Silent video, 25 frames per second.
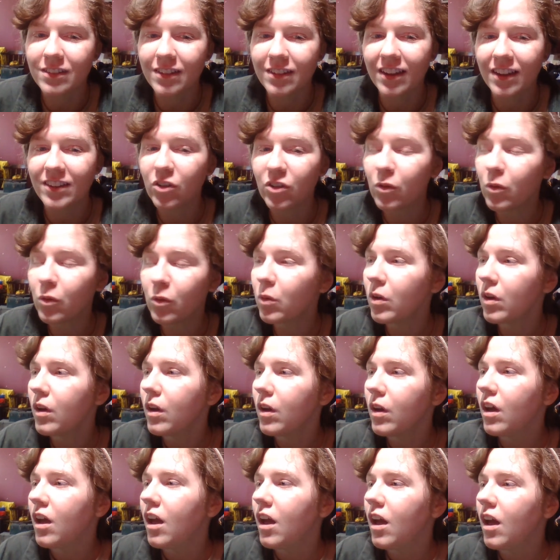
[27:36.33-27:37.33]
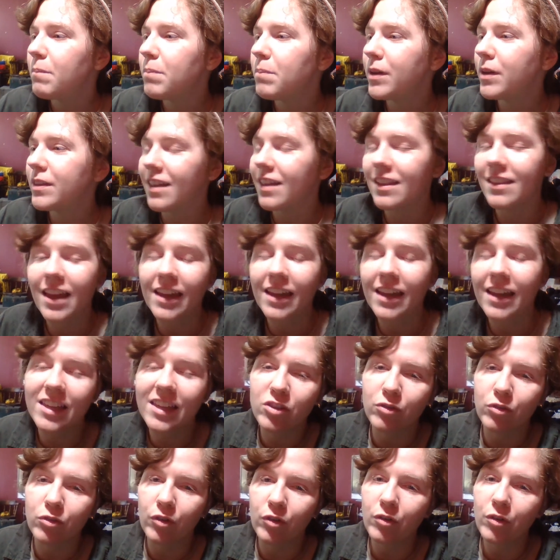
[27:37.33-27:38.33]
I don't, but then that
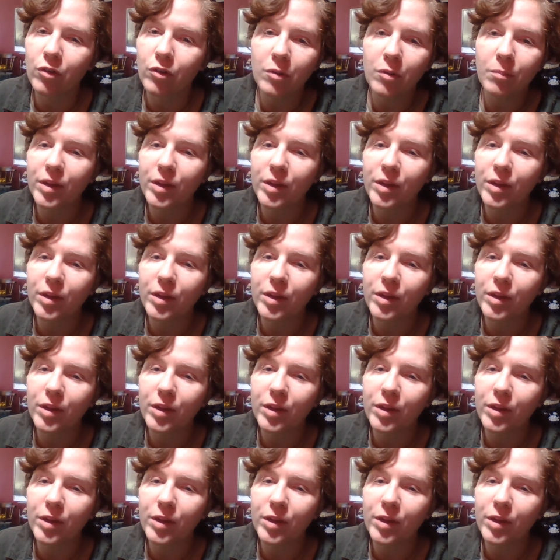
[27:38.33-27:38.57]
gets ruined